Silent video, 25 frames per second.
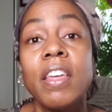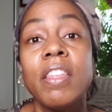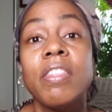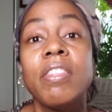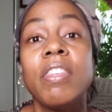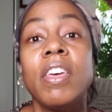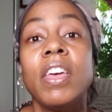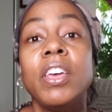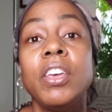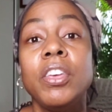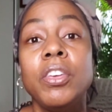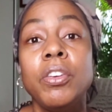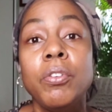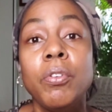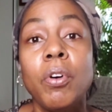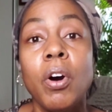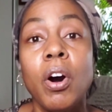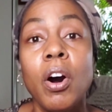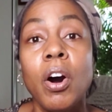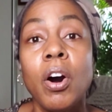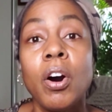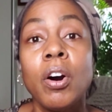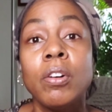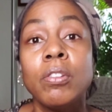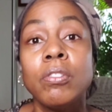Thank you
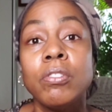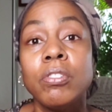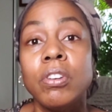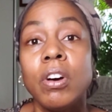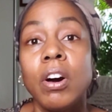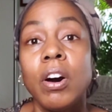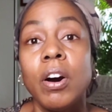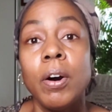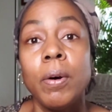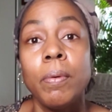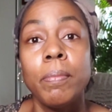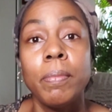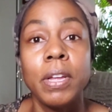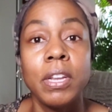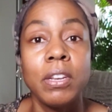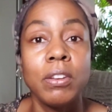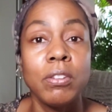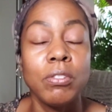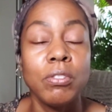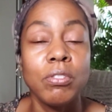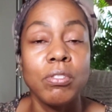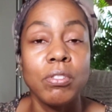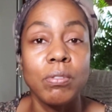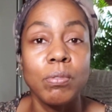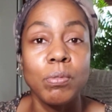all to all my
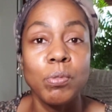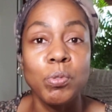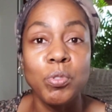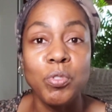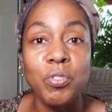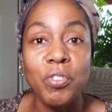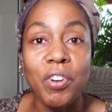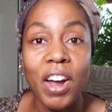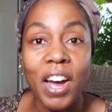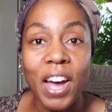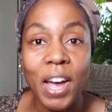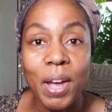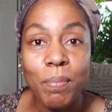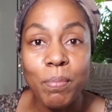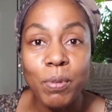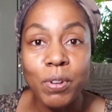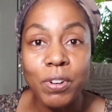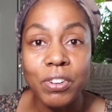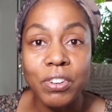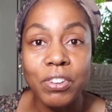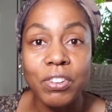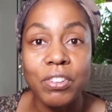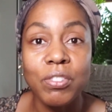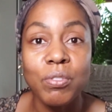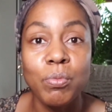new
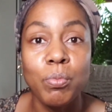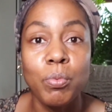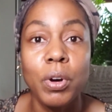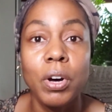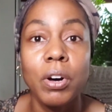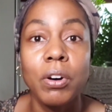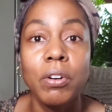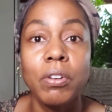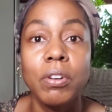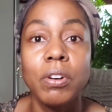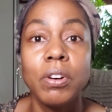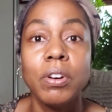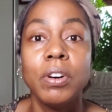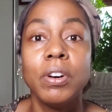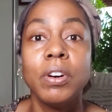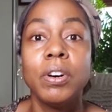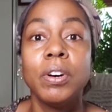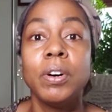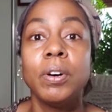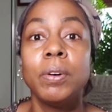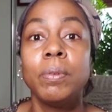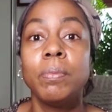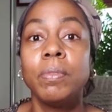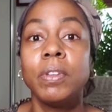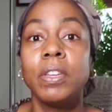subscribers.
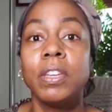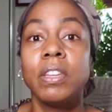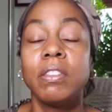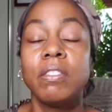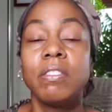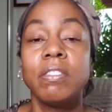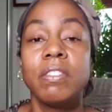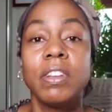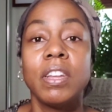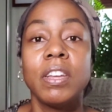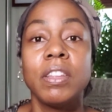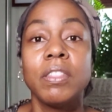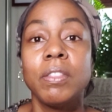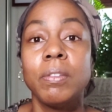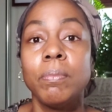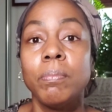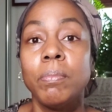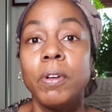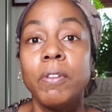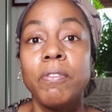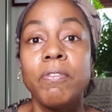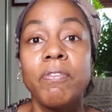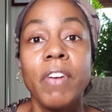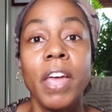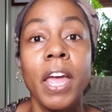Welcome. It's nothing
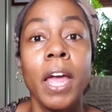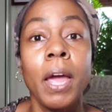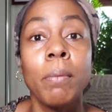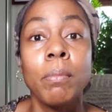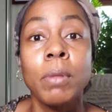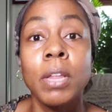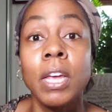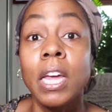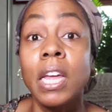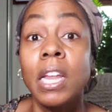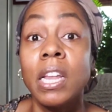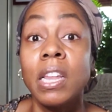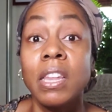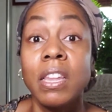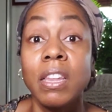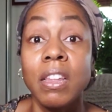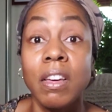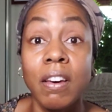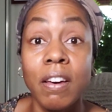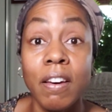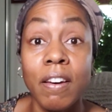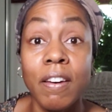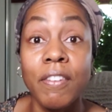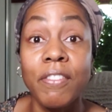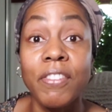but family and
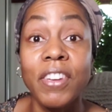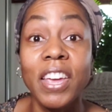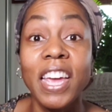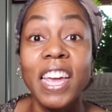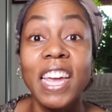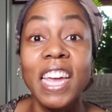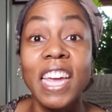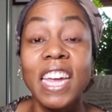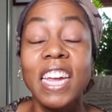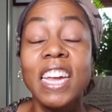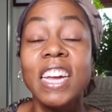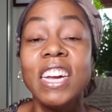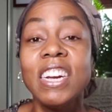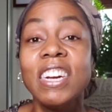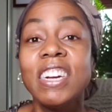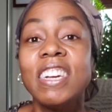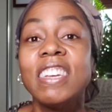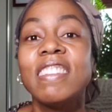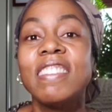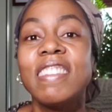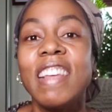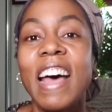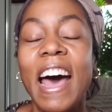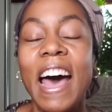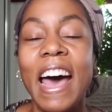love here
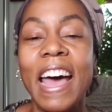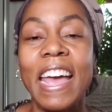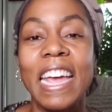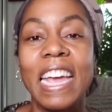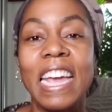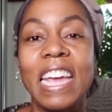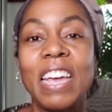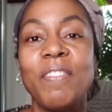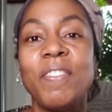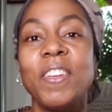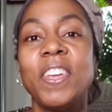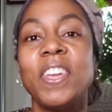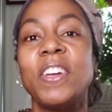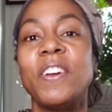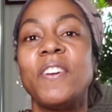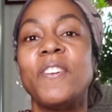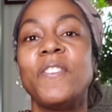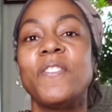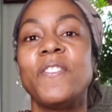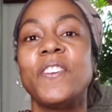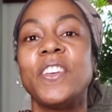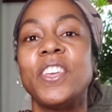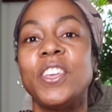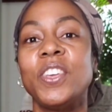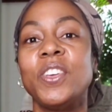because I am here
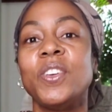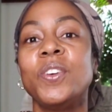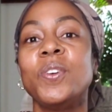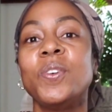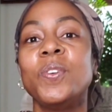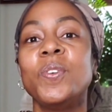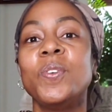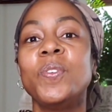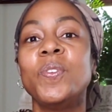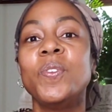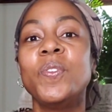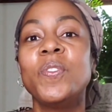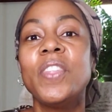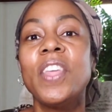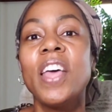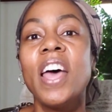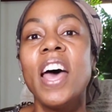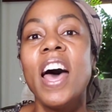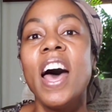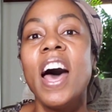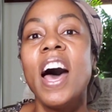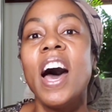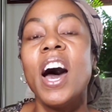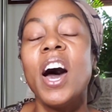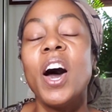for you.
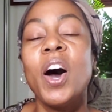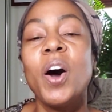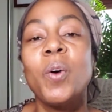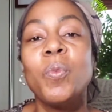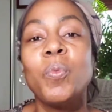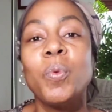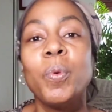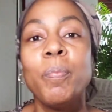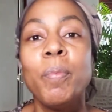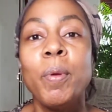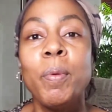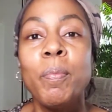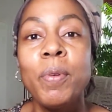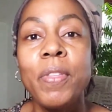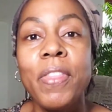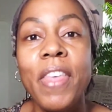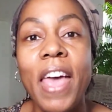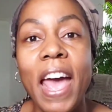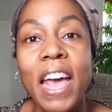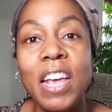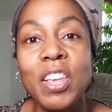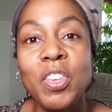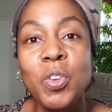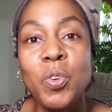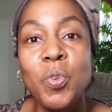Uh, remember
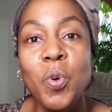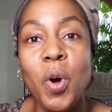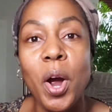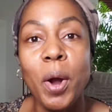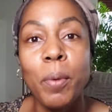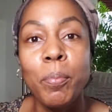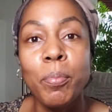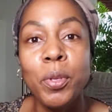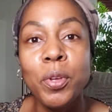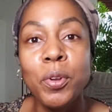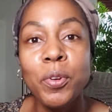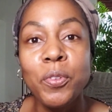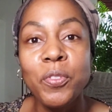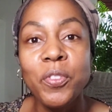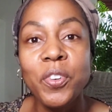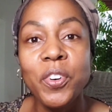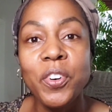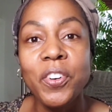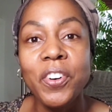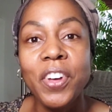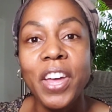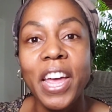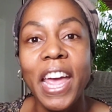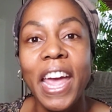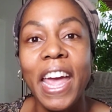that you are beautiful
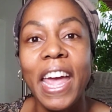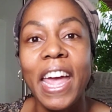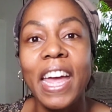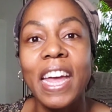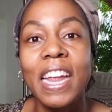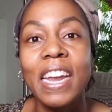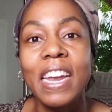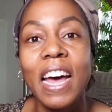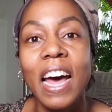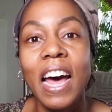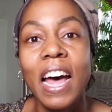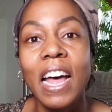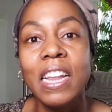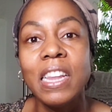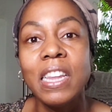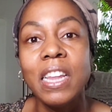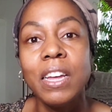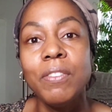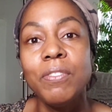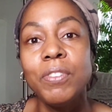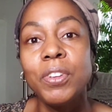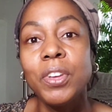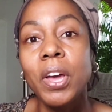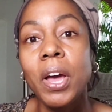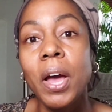and I
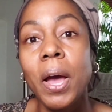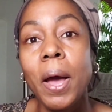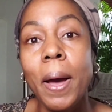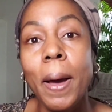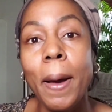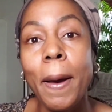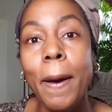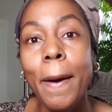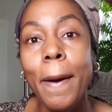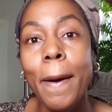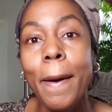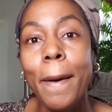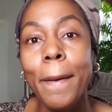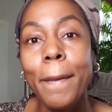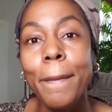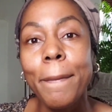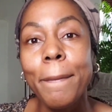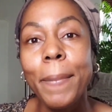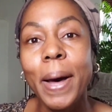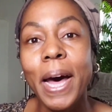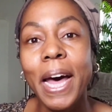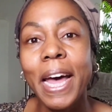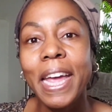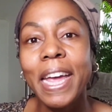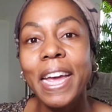love you.
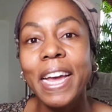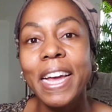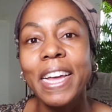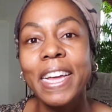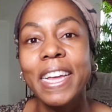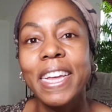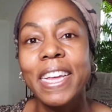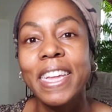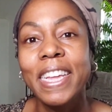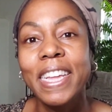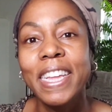Bye.